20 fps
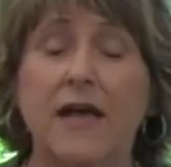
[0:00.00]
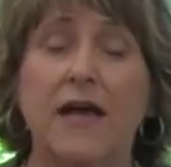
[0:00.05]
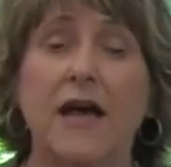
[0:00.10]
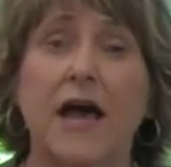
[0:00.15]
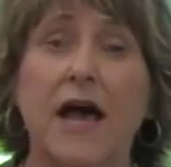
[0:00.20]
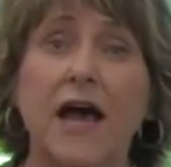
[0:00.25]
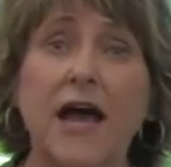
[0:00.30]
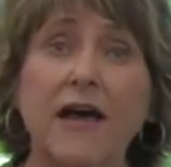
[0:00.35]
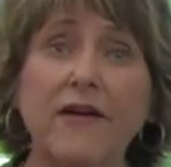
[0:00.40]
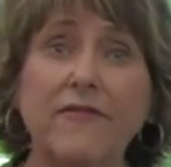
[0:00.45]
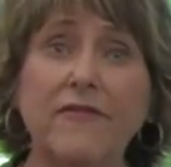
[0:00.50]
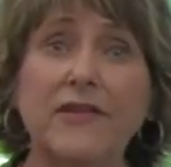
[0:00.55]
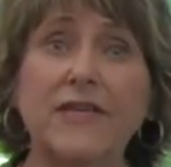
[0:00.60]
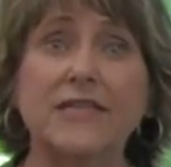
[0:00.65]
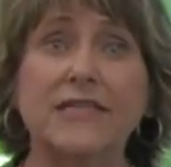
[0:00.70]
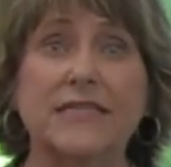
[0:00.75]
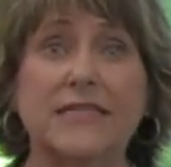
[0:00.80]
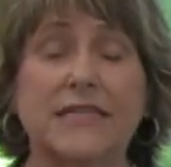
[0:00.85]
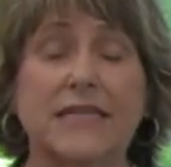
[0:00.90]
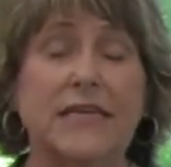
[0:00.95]

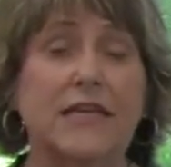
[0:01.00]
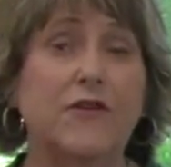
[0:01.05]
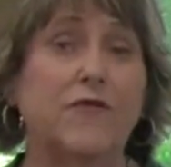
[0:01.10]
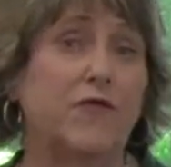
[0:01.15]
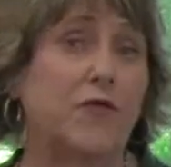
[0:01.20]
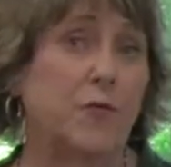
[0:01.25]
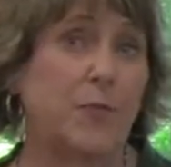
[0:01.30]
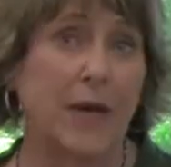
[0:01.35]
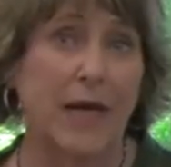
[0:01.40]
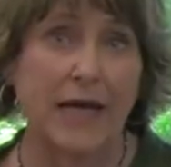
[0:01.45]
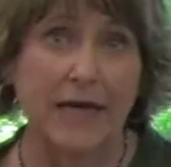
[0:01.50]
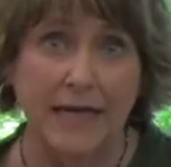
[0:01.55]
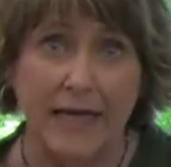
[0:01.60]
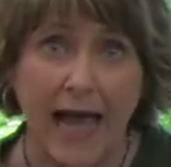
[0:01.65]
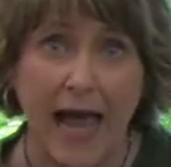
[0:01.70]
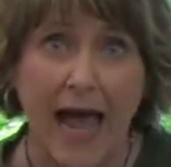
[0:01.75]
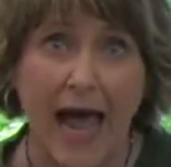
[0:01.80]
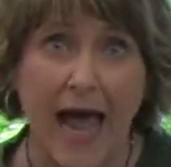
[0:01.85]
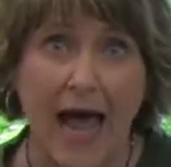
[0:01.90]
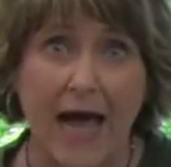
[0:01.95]
Obviously, if you paid
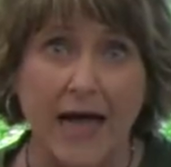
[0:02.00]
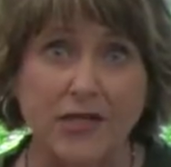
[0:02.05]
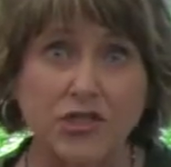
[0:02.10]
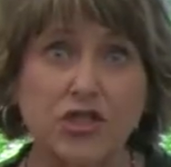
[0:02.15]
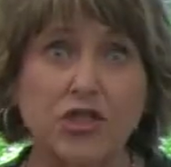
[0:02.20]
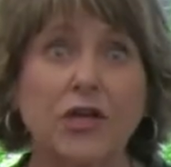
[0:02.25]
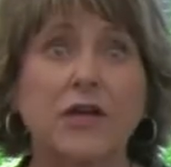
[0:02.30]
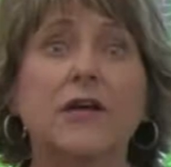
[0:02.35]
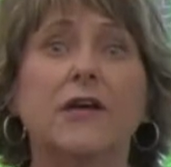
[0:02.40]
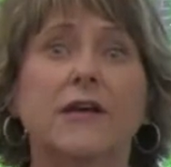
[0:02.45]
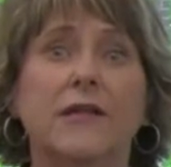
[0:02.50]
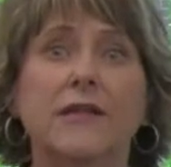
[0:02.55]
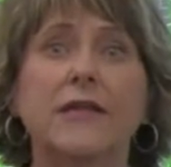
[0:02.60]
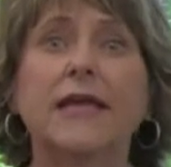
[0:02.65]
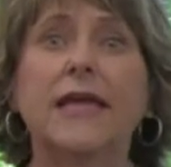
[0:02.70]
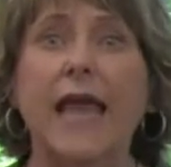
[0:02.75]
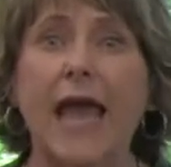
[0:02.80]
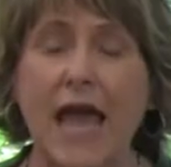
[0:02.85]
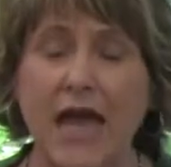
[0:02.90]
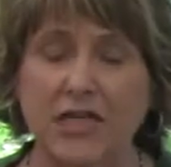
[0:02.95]
cash,
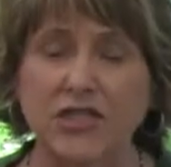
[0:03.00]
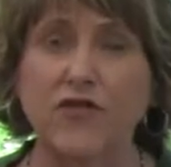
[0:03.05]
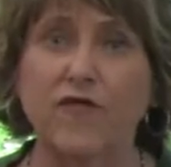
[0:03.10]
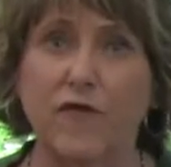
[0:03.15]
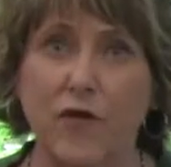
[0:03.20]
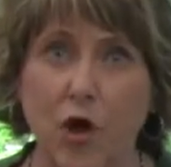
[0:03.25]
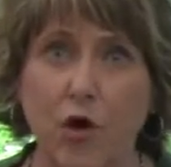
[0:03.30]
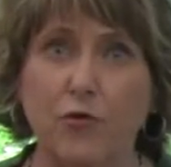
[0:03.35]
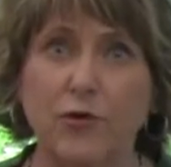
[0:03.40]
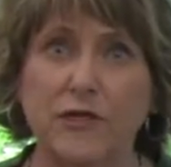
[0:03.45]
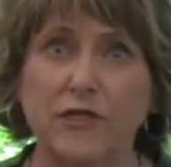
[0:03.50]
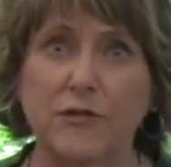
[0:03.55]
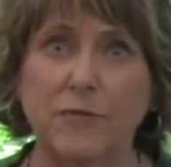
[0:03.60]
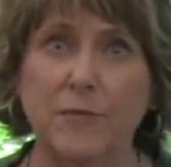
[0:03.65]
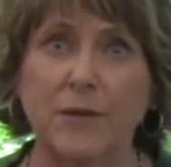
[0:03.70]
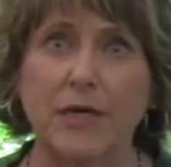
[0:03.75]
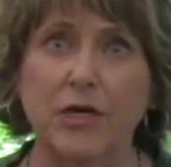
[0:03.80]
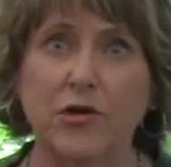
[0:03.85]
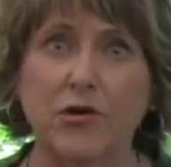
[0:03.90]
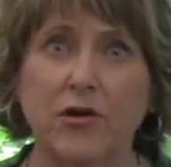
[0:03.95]
the cash flow is
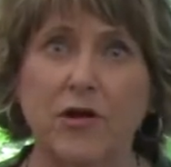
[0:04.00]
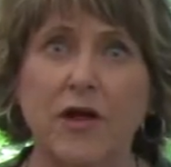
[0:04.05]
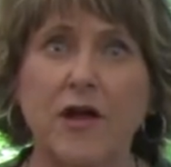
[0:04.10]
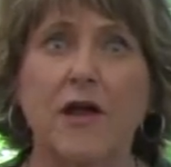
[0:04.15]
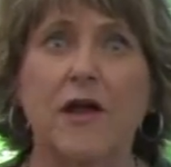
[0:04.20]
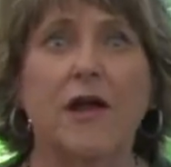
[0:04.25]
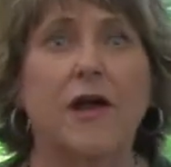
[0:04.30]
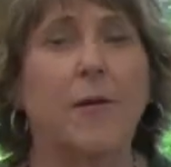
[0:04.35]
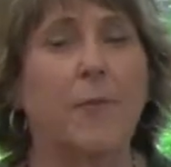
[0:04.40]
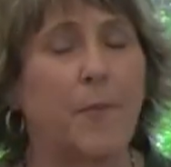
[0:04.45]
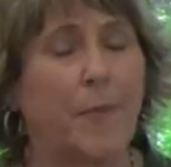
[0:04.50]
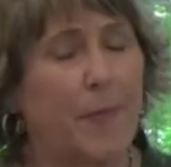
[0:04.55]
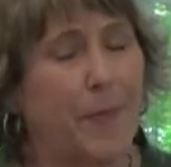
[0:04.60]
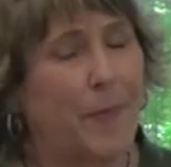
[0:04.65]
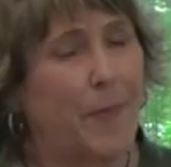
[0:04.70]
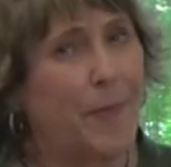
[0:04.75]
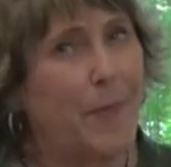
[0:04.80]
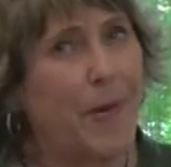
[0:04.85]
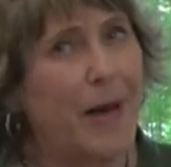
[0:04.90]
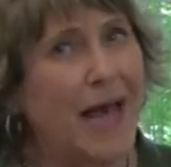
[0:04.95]
bigger.
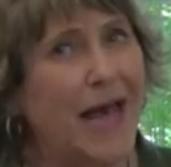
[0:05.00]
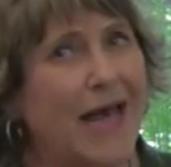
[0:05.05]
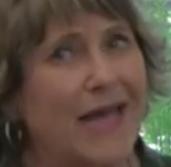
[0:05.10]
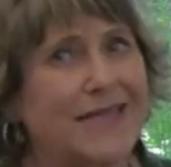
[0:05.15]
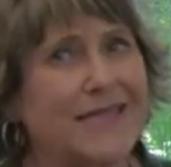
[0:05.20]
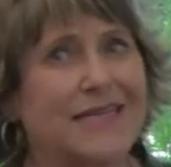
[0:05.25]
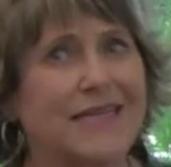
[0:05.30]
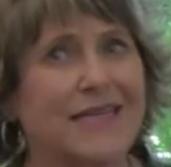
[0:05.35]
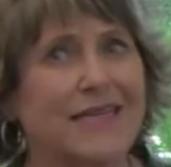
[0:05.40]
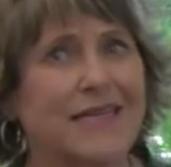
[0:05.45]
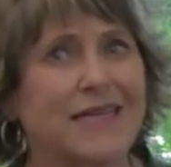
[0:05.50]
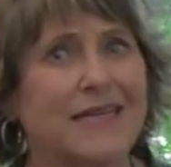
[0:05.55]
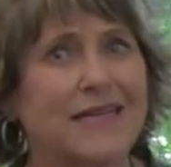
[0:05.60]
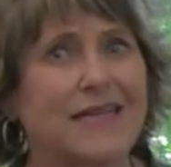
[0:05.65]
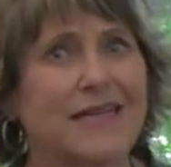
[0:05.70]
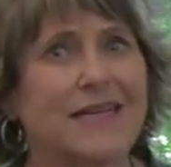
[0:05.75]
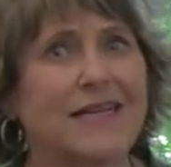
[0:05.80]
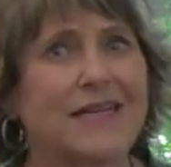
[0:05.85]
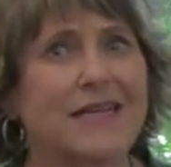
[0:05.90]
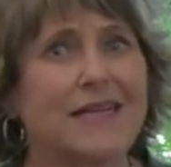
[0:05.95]
But
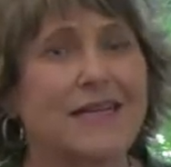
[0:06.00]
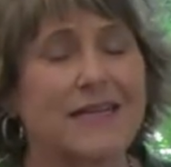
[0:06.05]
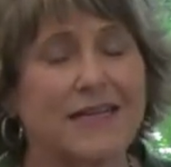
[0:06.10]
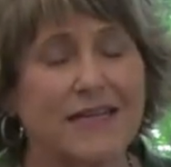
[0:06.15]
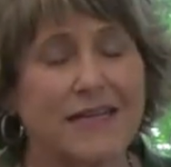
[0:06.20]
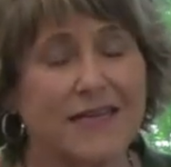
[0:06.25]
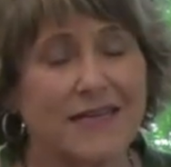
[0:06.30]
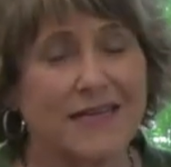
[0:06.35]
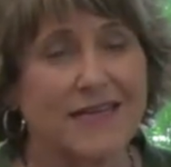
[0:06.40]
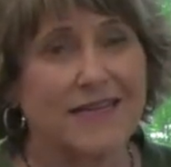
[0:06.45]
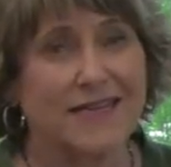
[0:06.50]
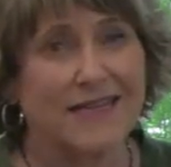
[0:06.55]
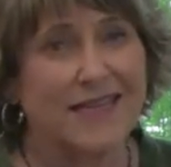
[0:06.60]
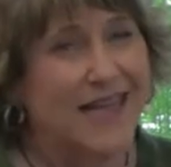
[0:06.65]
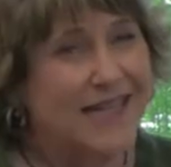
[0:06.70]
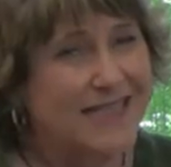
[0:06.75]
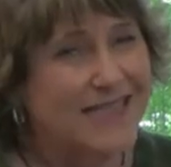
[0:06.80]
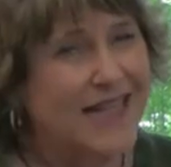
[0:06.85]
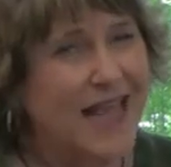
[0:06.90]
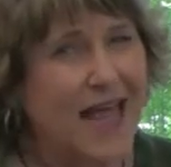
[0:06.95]

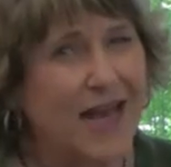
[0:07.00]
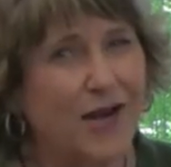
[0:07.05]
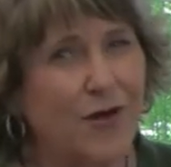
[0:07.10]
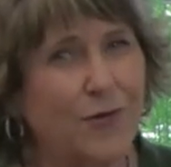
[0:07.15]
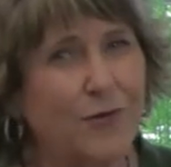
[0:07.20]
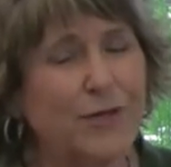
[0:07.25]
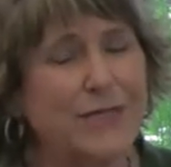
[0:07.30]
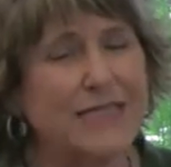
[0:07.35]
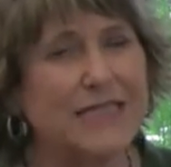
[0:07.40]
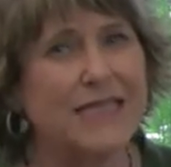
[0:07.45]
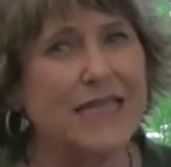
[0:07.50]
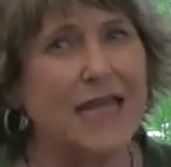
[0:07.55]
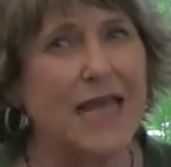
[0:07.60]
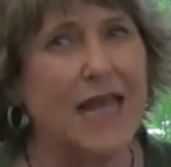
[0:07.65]
that's not always the